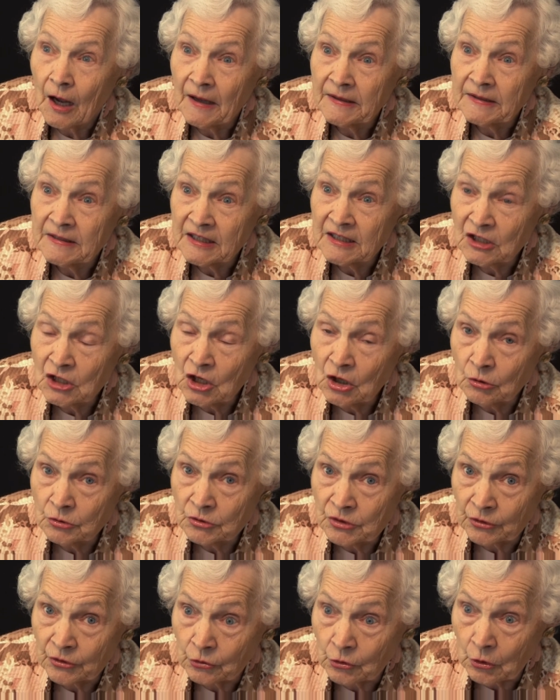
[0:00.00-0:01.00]
did go
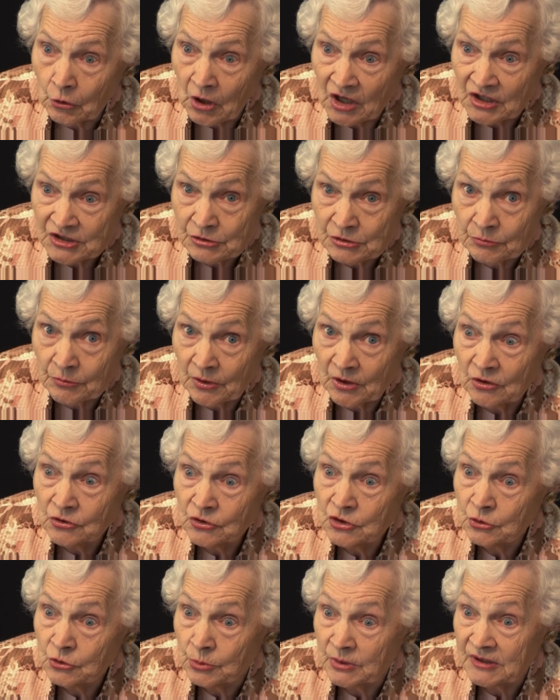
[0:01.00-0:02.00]
to
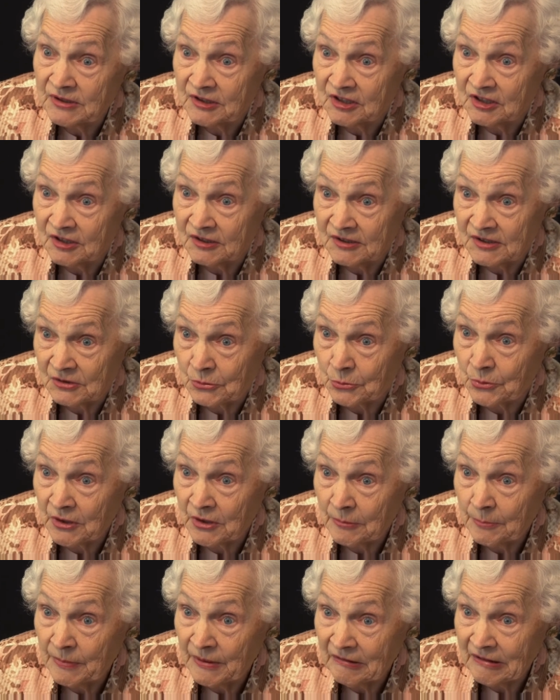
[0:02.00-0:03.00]
Crossroads, which is a
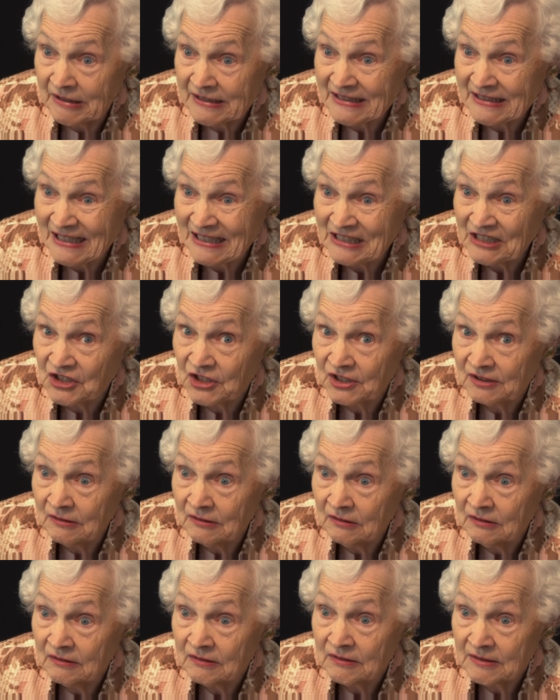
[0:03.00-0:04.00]

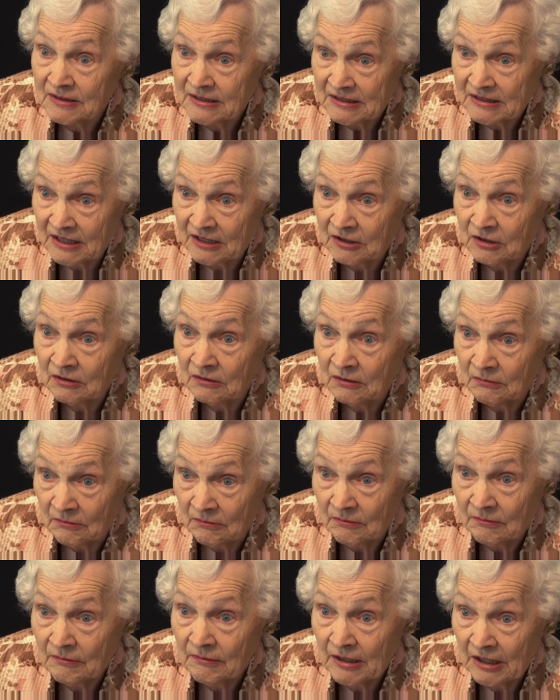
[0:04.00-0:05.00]
rehabilitation center
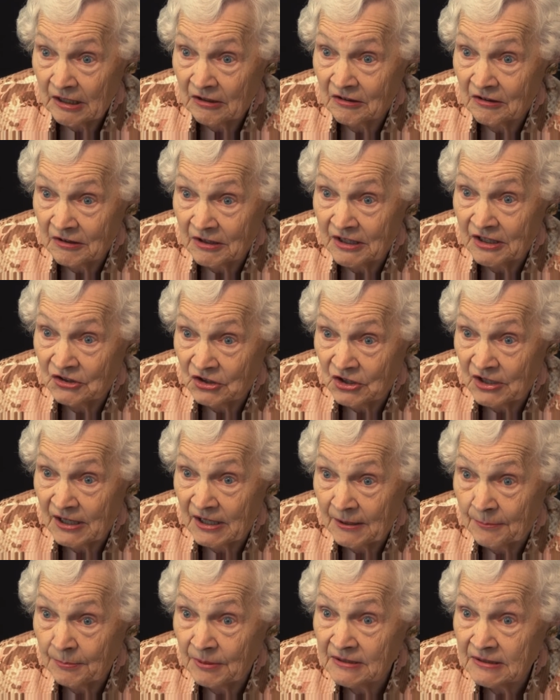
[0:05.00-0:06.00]
here in
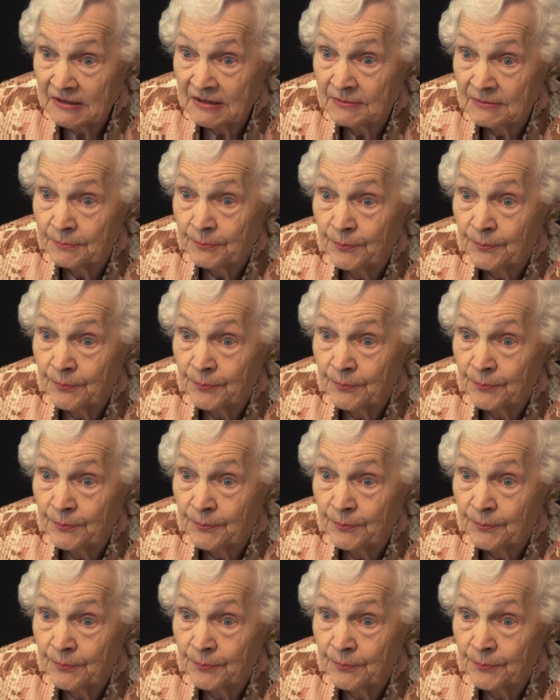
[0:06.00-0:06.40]
Indianapolis.